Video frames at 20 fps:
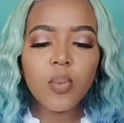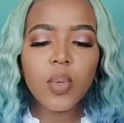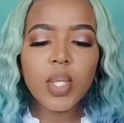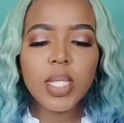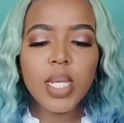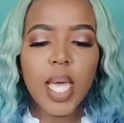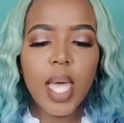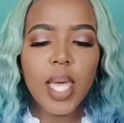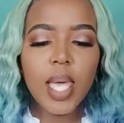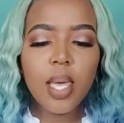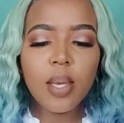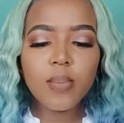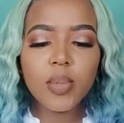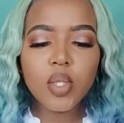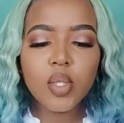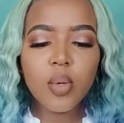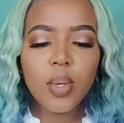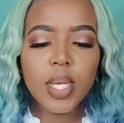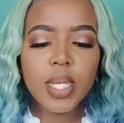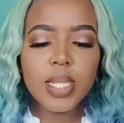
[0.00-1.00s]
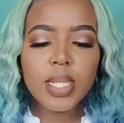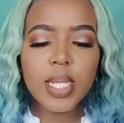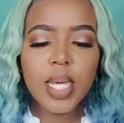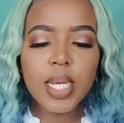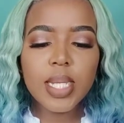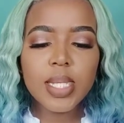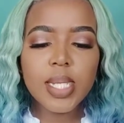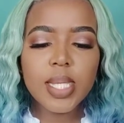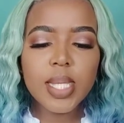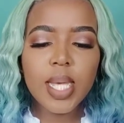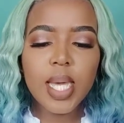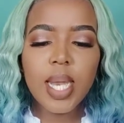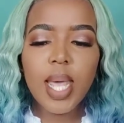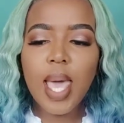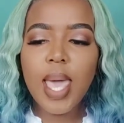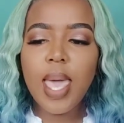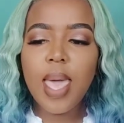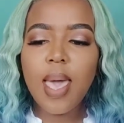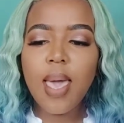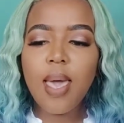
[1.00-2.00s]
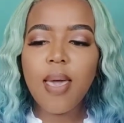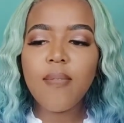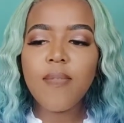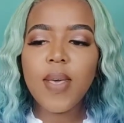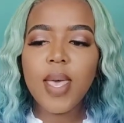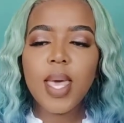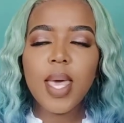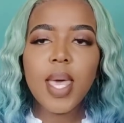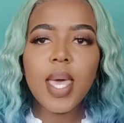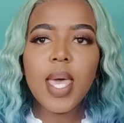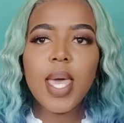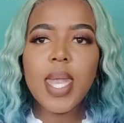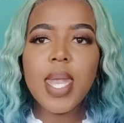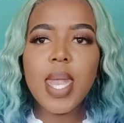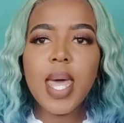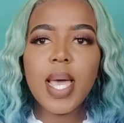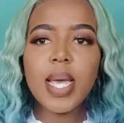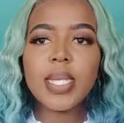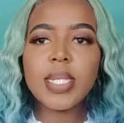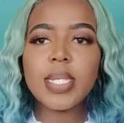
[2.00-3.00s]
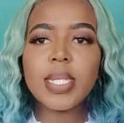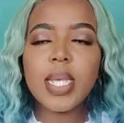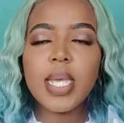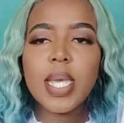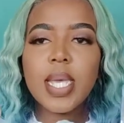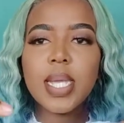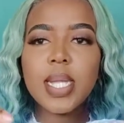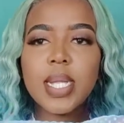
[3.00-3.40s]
which I am so excited that I have a nice